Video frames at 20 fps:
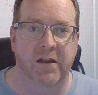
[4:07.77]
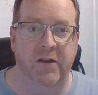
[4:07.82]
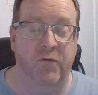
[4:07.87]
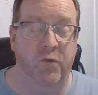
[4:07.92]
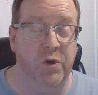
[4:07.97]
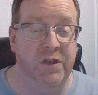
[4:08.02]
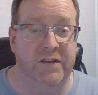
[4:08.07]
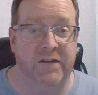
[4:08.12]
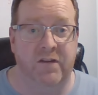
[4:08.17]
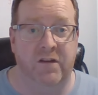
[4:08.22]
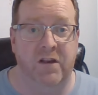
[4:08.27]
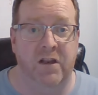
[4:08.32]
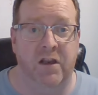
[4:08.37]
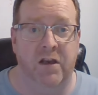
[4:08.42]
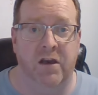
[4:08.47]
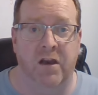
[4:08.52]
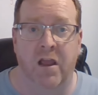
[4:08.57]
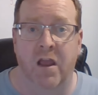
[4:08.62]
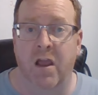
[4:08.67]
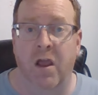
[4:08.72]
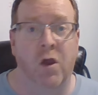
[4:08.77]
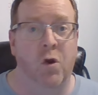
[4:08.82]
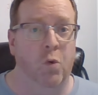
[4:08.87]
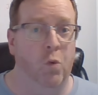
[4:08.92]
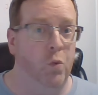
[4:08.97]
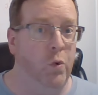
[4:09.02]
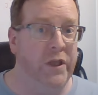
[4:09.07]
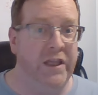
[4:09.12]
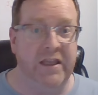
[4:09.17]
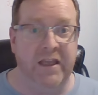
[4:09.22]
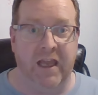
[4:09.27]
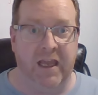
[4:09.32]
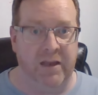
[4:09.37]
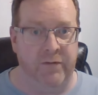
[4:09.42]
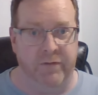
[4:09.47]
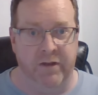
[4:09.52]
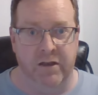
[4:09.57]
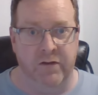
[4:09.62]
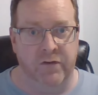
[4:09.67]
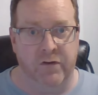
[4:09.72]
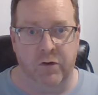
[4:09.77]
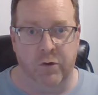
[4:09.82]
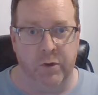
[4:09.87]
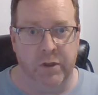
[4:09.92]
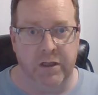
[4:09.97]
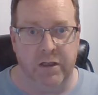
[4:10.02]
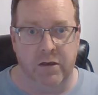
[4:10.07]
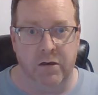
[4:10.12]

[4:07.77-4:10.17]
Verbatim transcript: If we sin, we gave in to it.